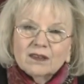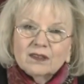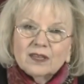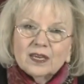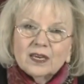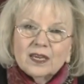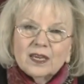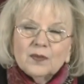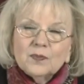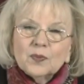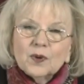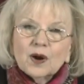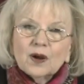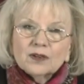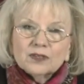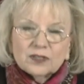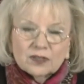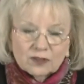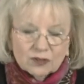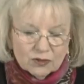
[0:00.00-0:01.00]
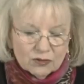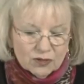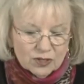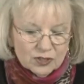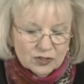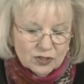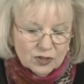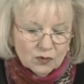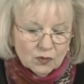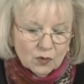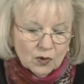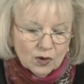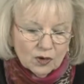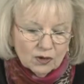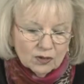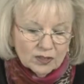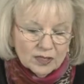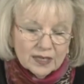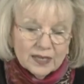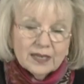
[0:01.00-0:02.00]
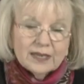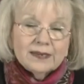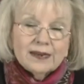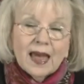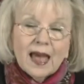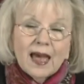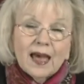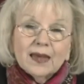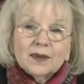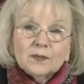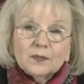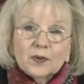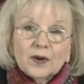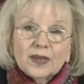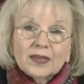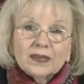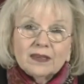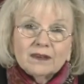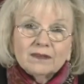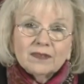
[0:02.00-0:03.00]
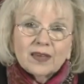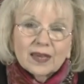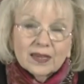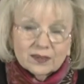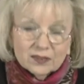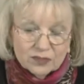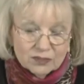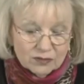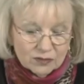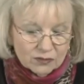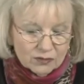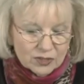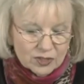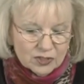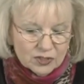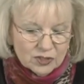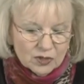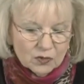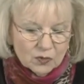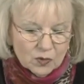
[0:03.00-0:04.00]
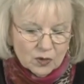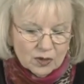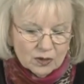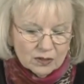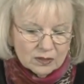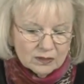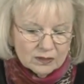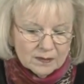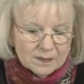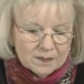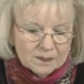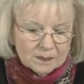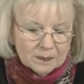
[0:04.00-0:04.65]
that he brought to the Christian world. And he died bringing that to the Christian world.